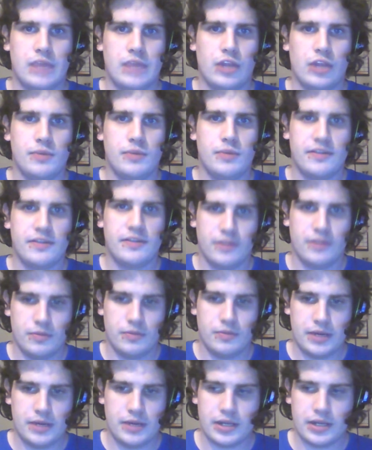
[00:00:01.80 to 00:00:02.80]
Hello, my fellow
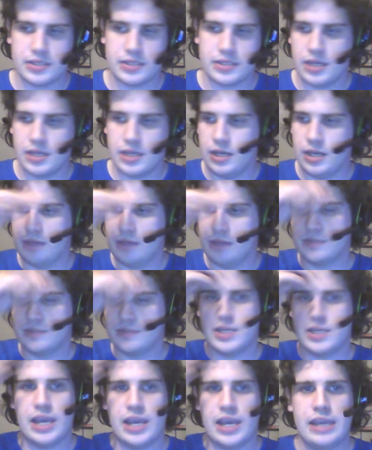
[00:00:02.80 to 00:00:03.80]
Americans.
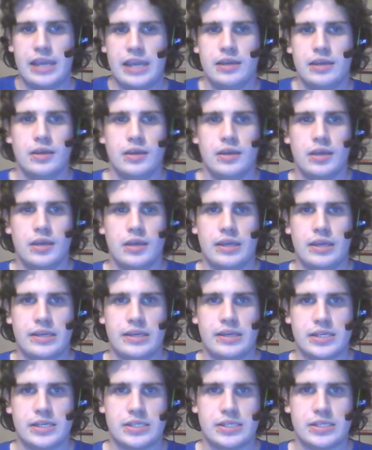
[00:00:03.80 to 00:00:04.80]
Today
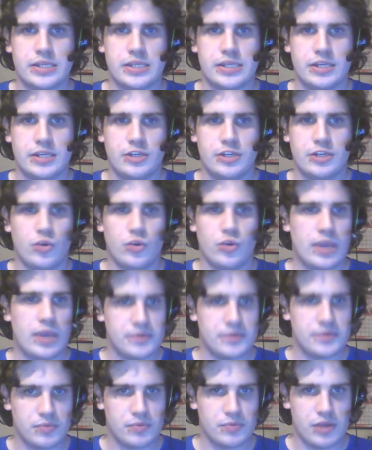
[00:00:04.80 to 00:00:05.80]
is the New
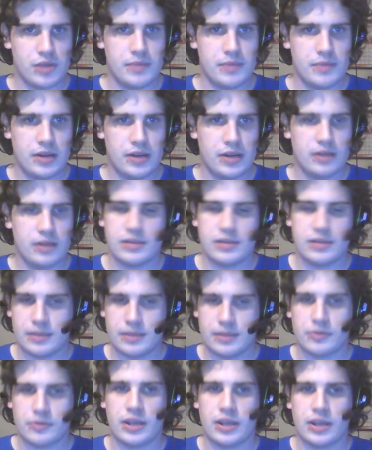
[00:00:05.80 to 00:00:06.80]
Hampshire primary, the
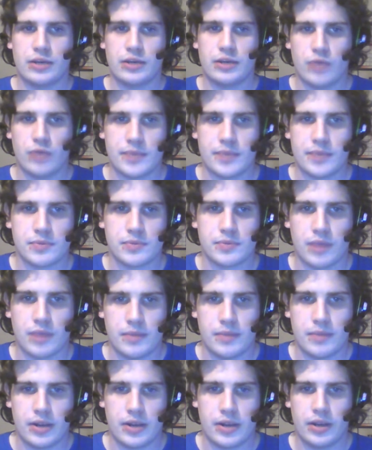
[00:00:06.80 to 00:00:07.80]
Democratic New Hampshire
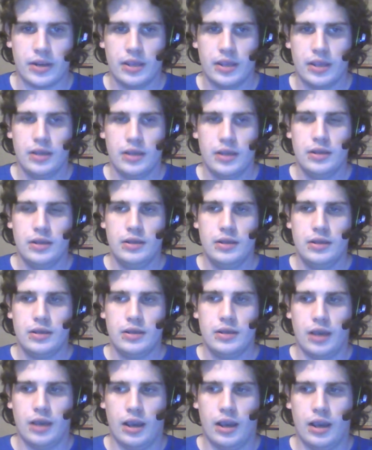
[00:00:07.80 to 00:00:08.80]
primary.
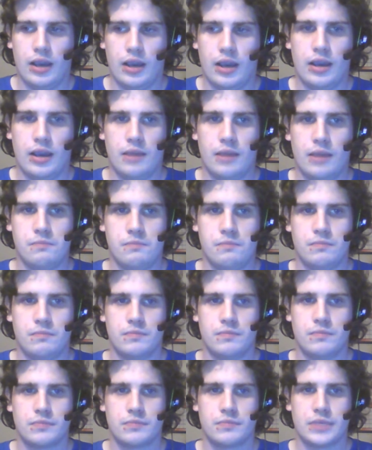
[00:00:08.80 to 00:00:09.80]
I
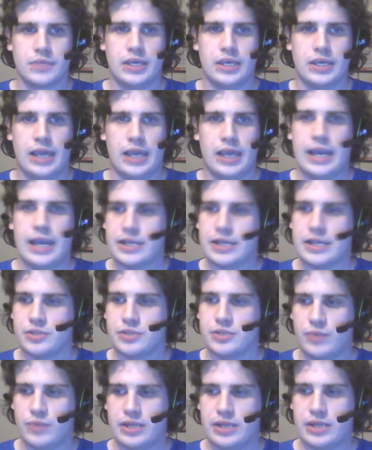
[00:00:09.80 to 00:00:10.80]

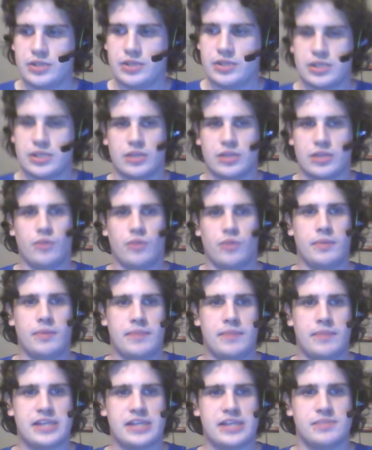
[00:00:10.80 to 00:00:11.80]
actually went into this a little
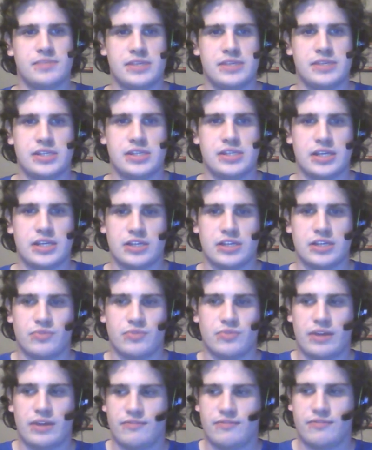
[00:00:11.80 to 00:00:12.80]
bit pessimistic because
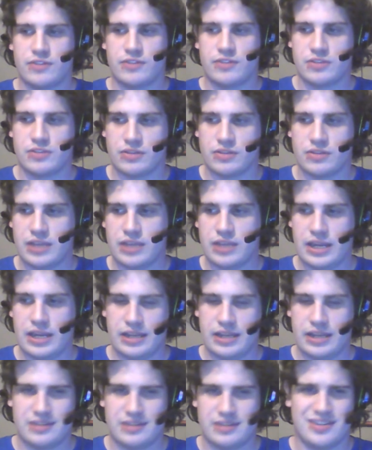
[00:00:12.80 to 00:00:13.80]
when I first looked at
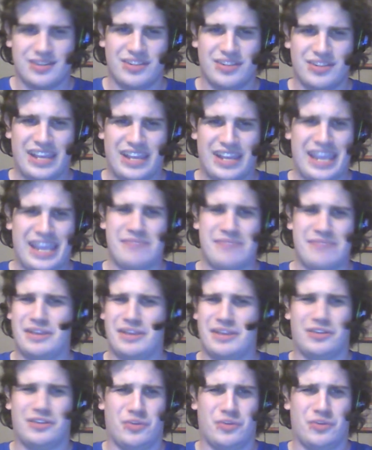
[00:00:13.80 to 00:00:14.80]
it, it showed like Amy
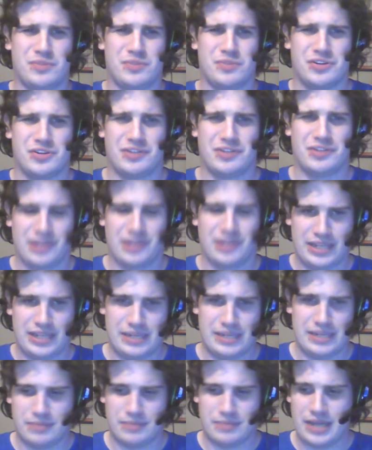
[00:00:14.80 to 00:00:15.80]
Klobuchar in the
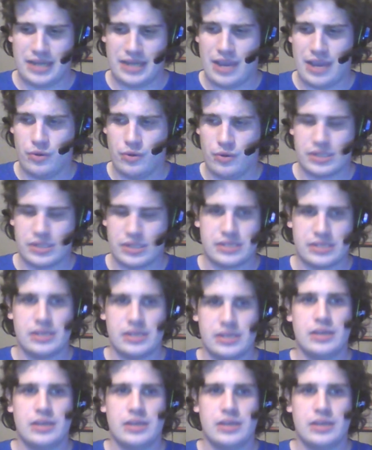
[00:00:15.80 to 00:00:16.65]
lead, but now it's